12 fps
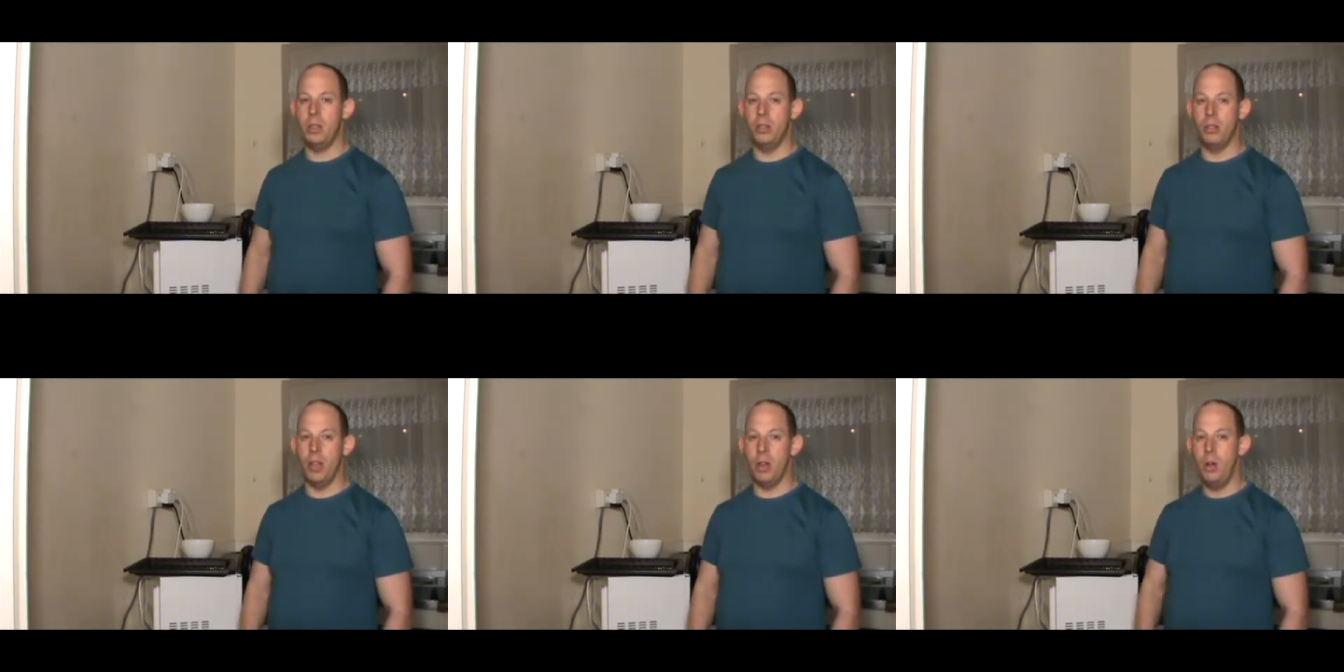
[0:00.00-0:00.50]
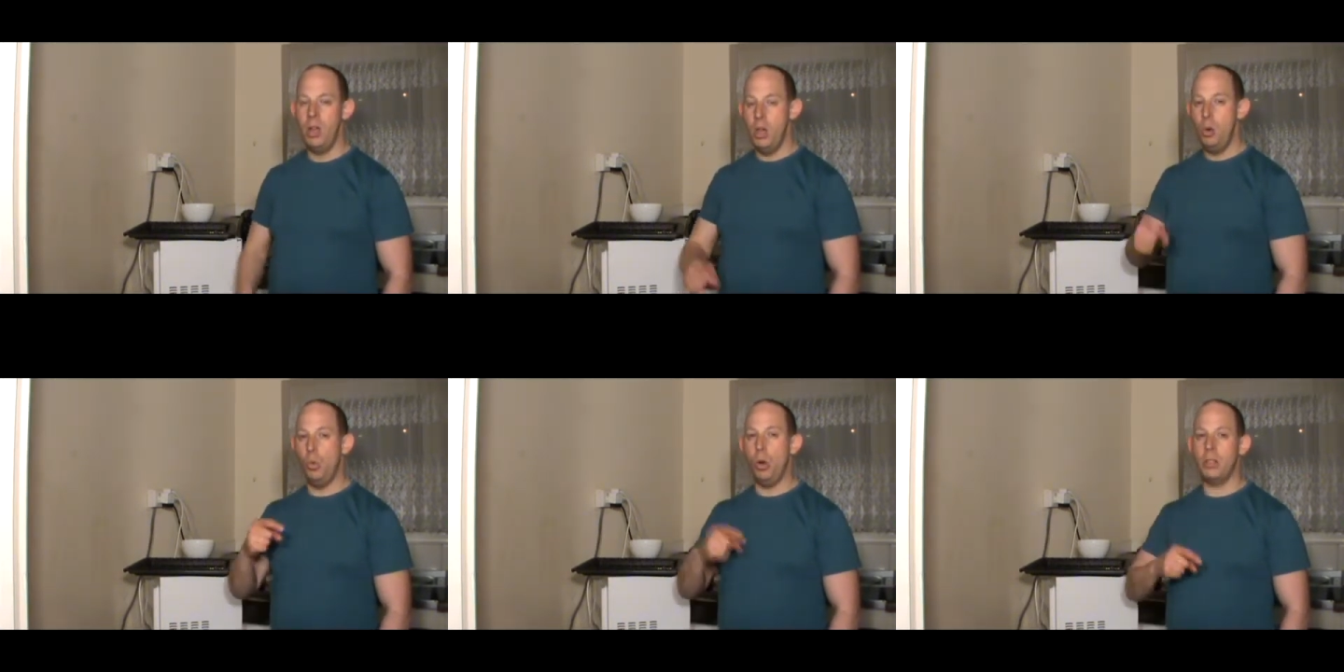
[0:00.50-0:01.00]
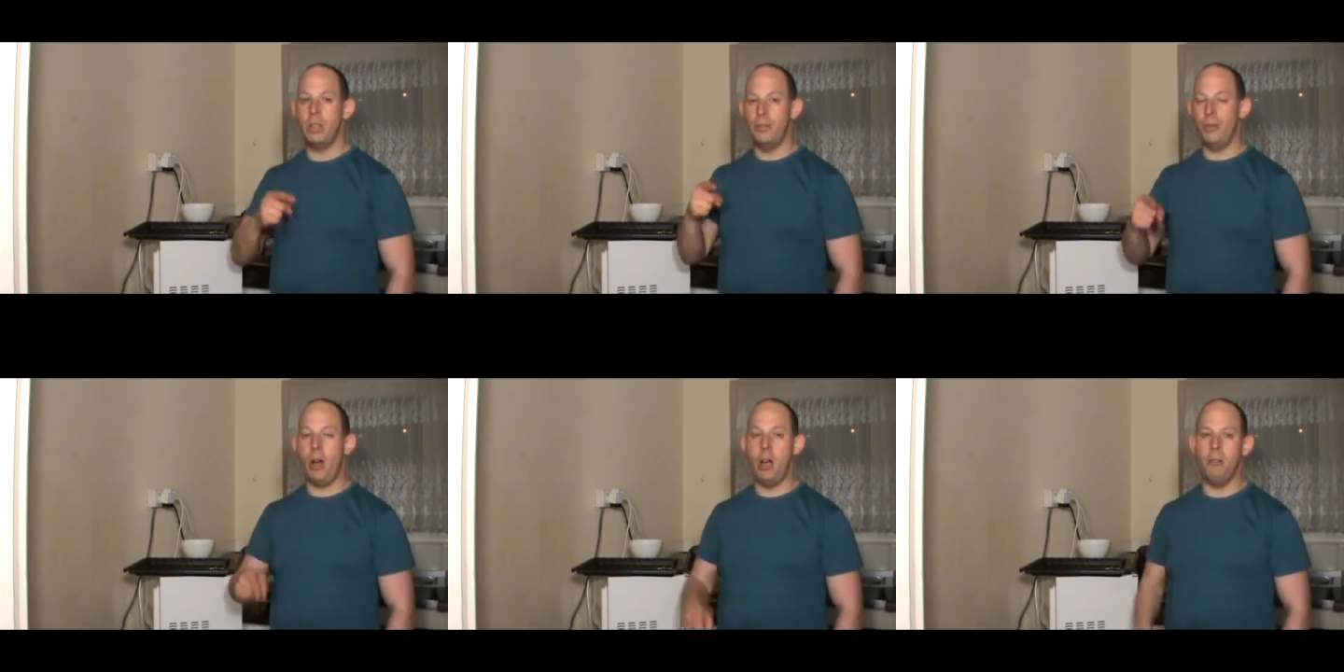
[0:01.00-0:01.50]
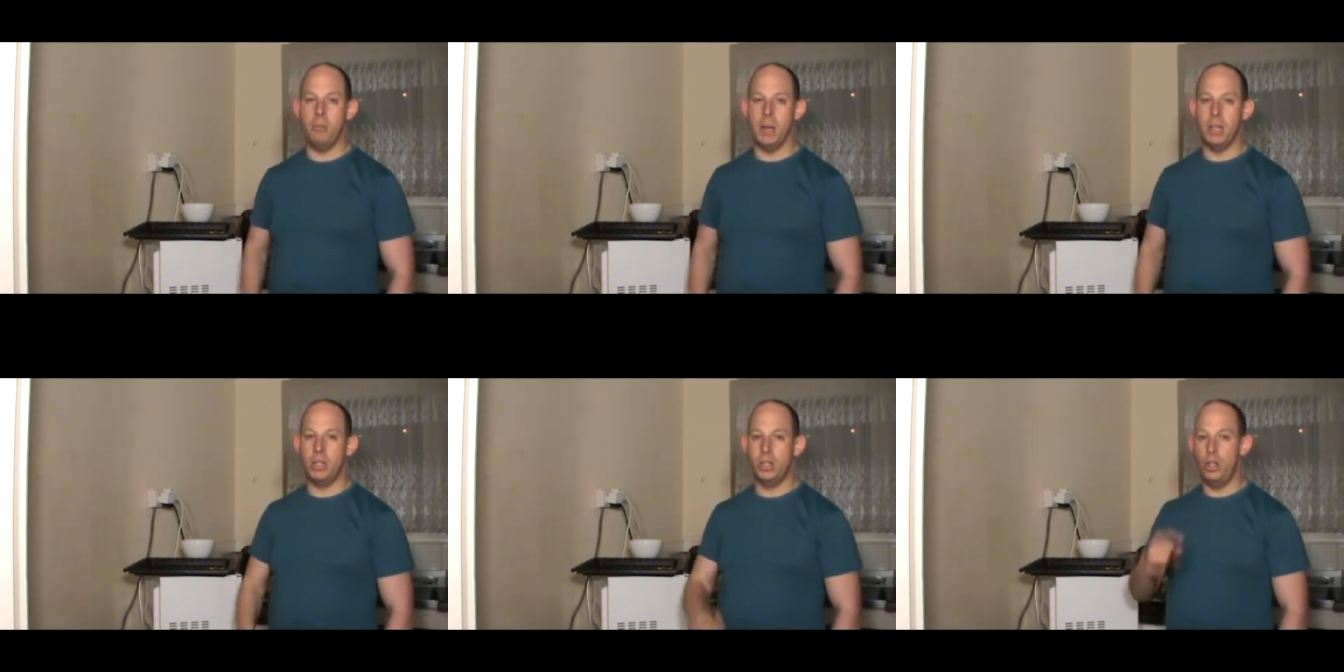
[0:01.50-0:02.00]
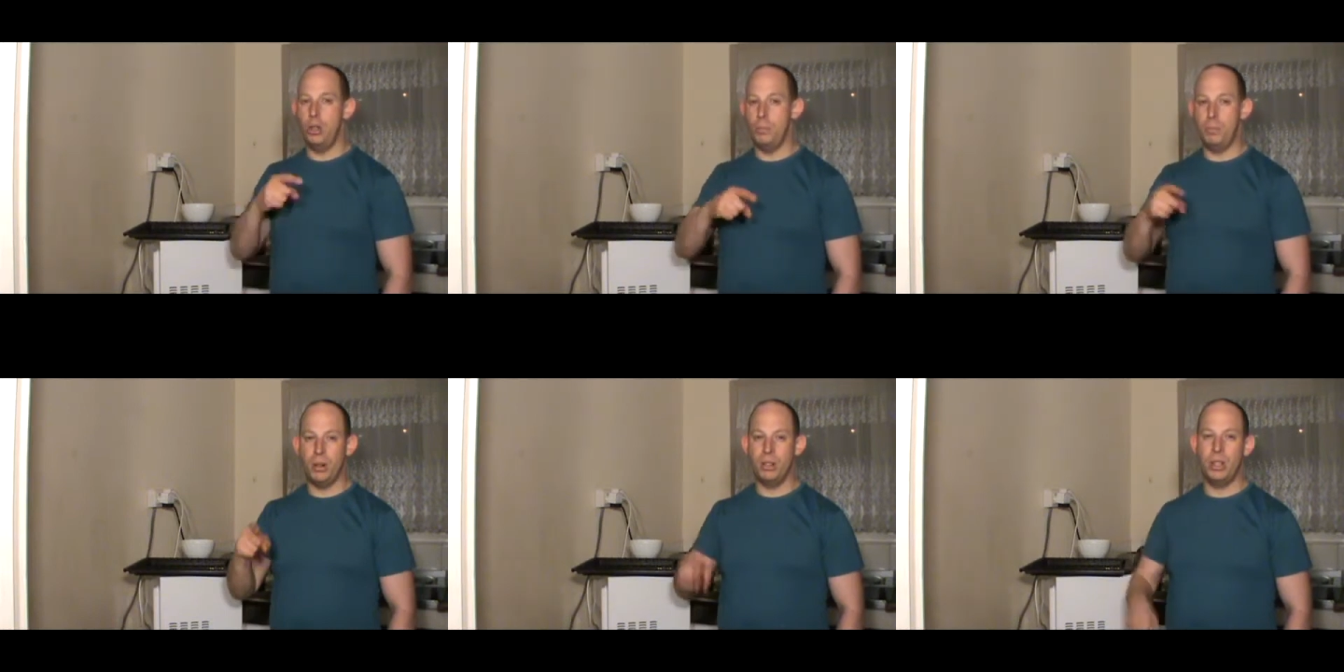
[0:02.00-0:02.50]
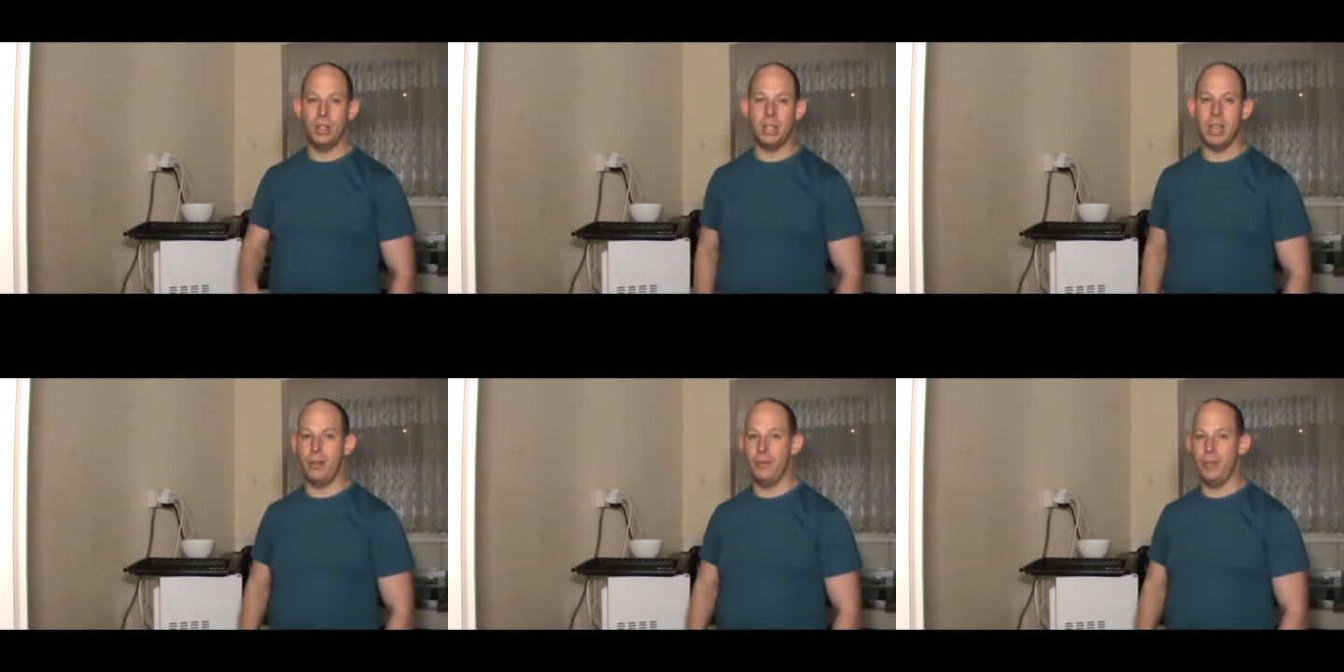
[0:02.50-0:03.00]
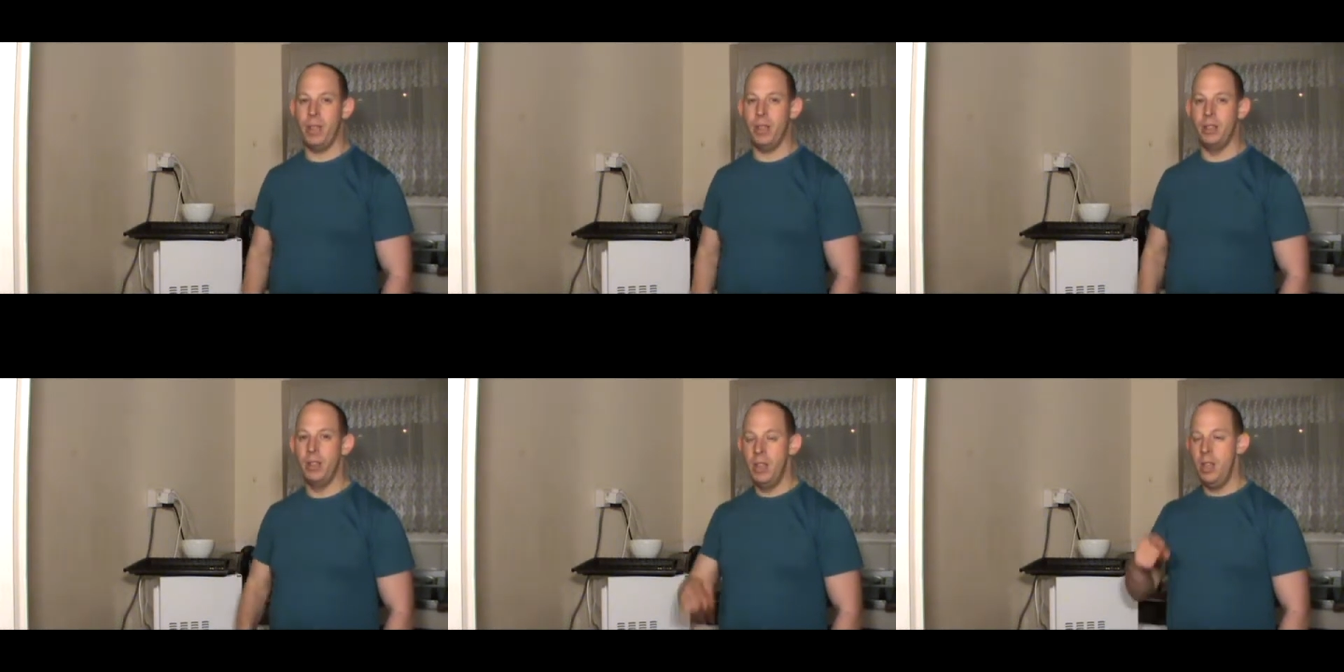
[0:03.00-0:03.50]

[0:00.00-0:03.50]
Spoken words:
You know, what environment do you put yourself in?